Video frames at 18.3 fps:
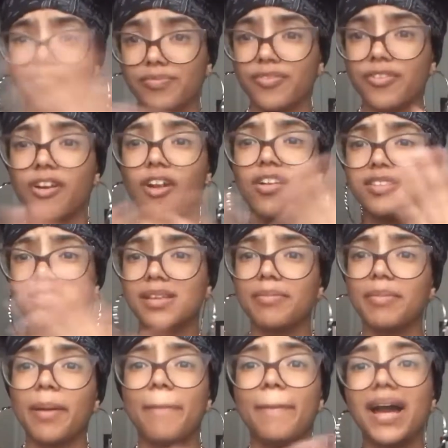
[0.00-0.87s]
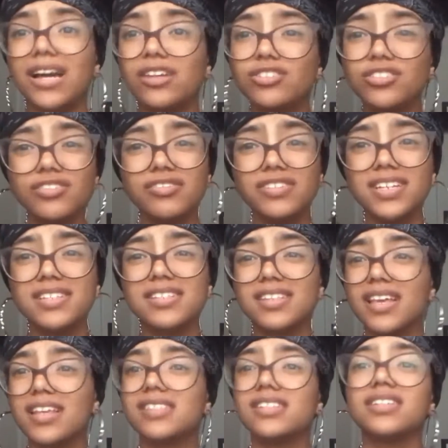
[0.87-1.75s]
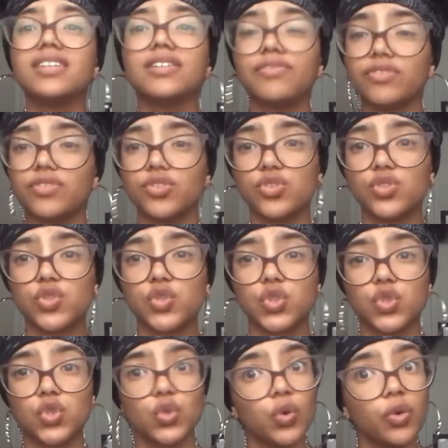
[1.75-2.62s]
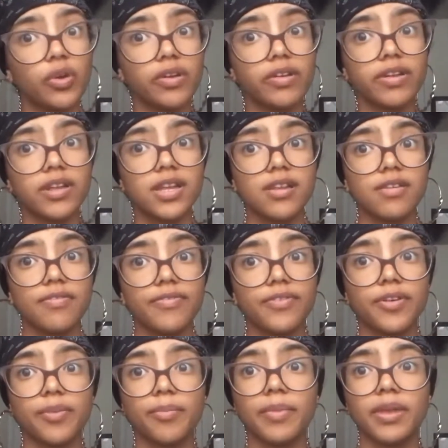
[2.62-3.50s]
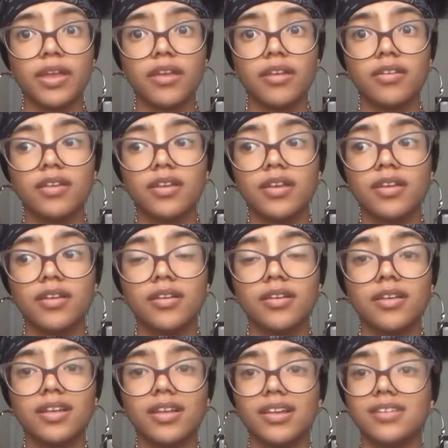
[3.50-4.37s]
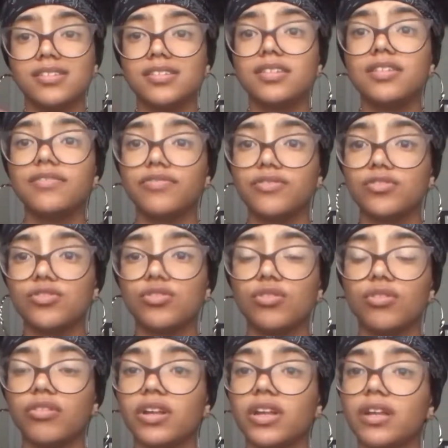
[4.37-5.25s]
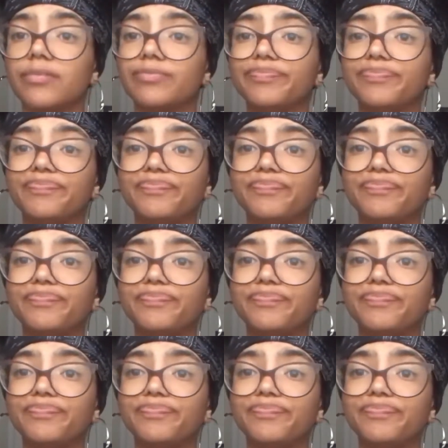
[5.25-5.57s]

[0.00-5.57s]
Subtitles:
crossing my boundaries, that's a different story. You feel me? It's a different story.